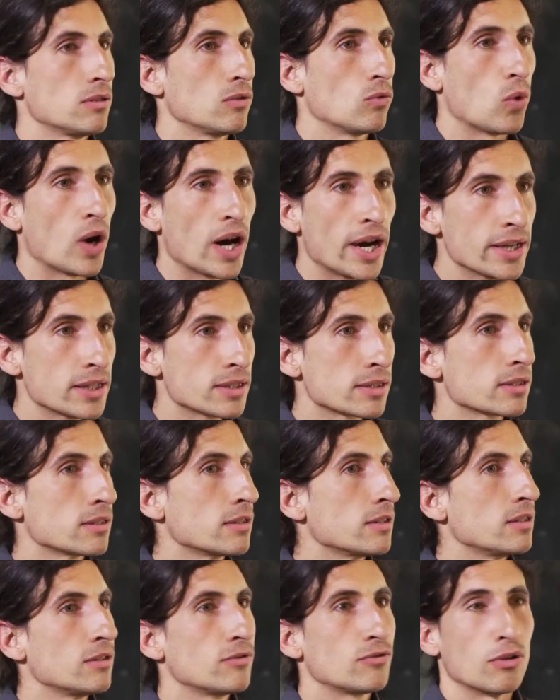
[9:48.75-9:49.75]
white,
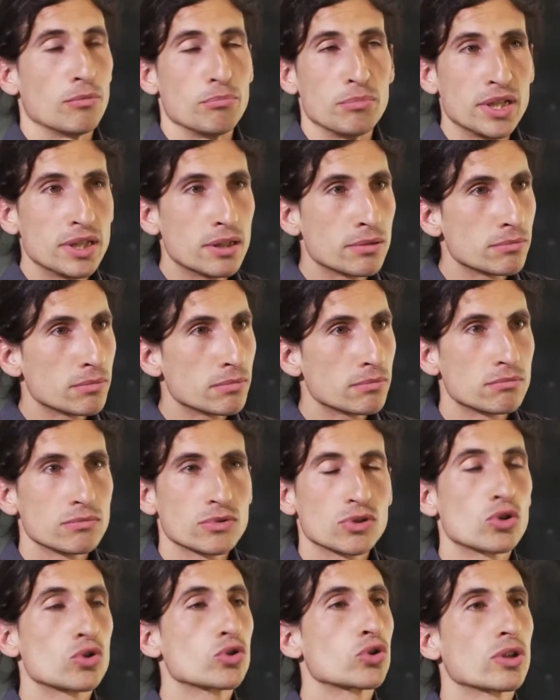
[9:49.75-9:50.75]
from medium
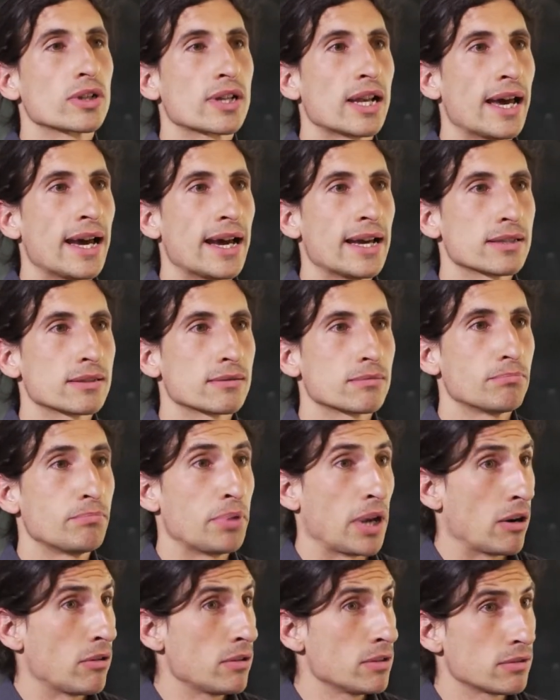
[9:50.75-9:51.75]
social class,
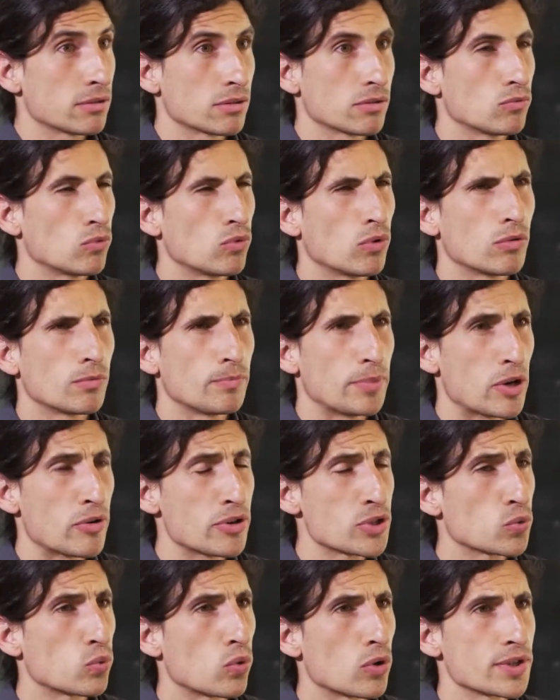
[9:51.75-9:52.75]
parent,
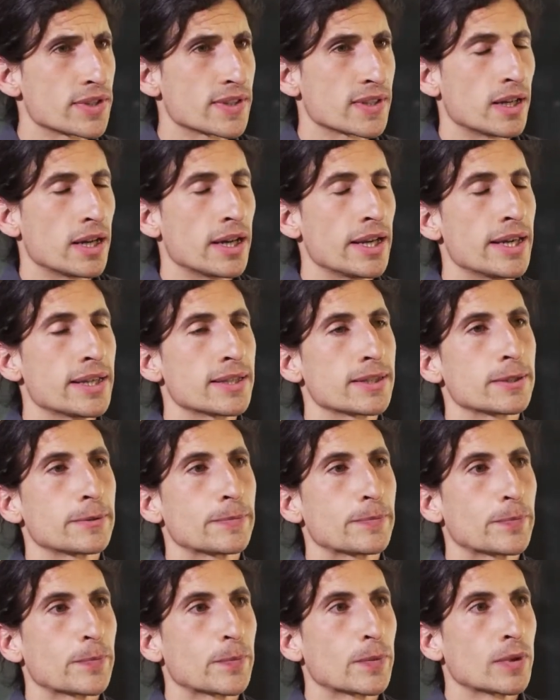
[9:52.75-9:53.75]
parents were scientists.